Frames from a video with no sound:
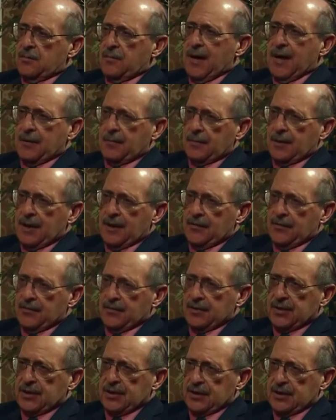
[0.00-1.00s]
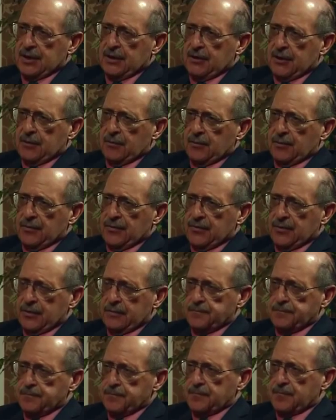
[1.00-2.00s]
the bottom line of the study, Gary, was
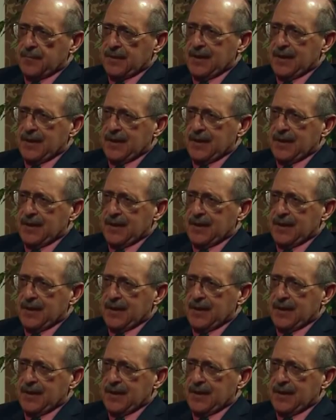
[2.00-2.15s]
that